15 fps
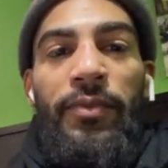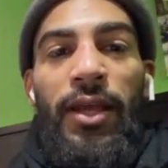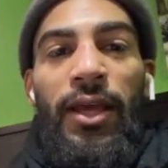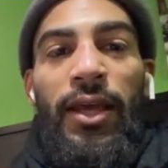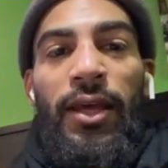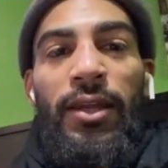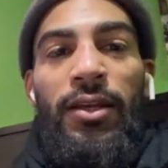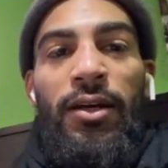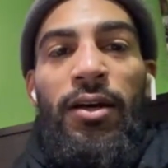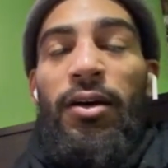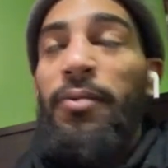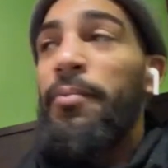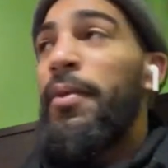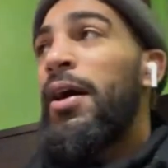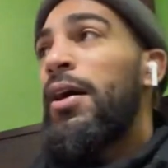
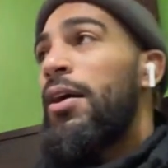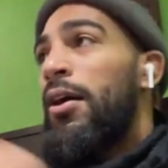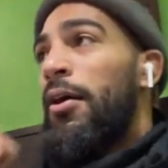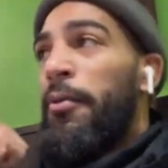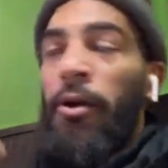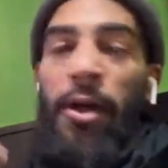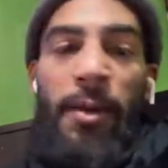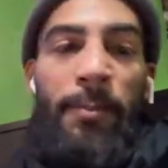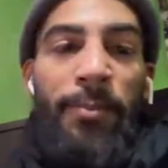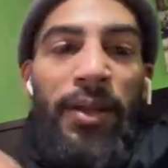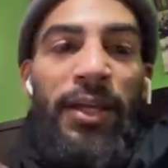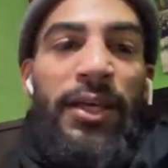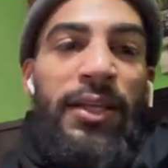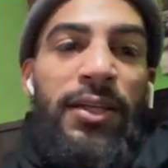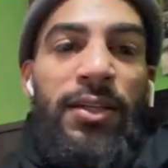and
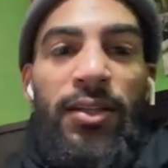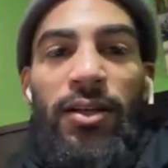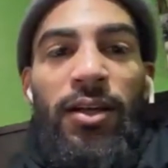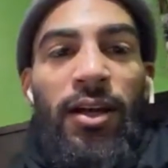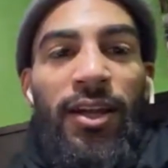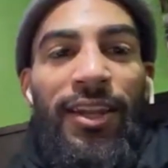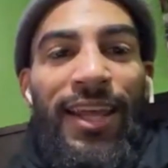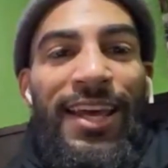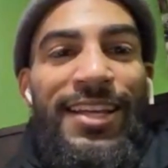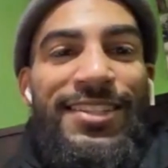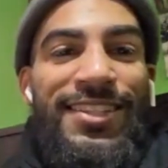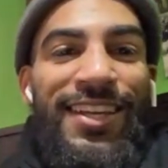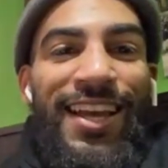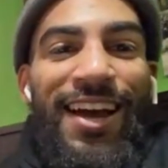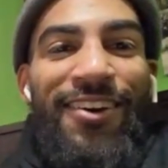Blend
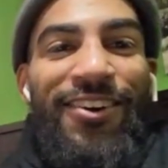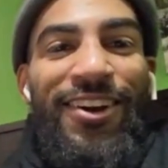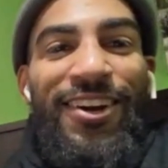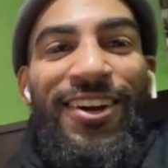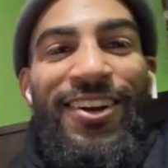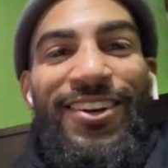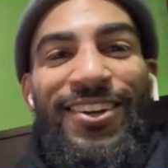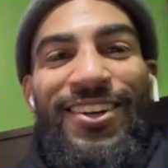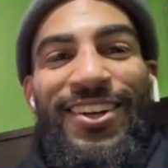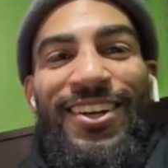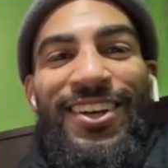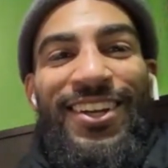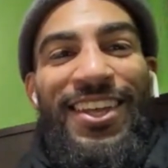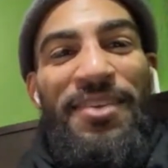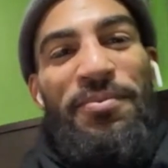Lansing out here,
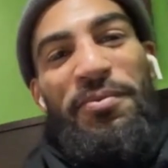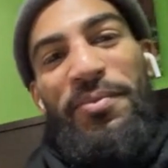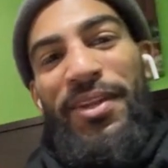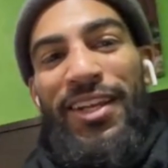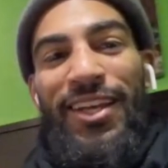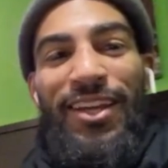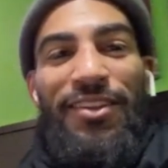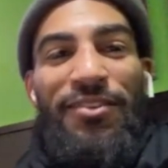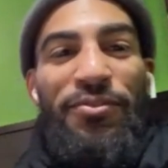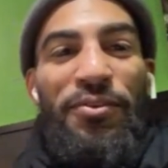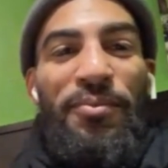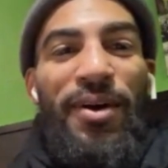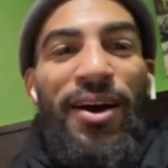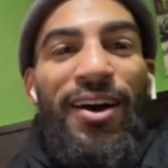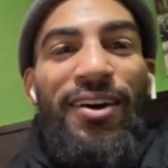keeping me together
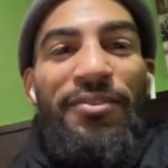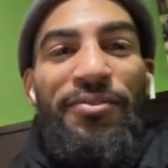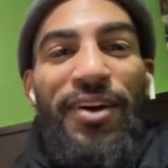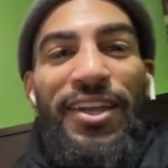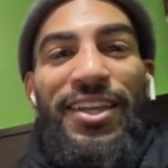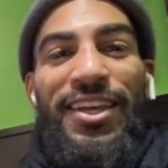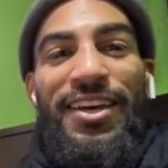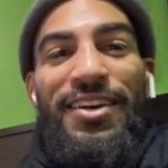for my fight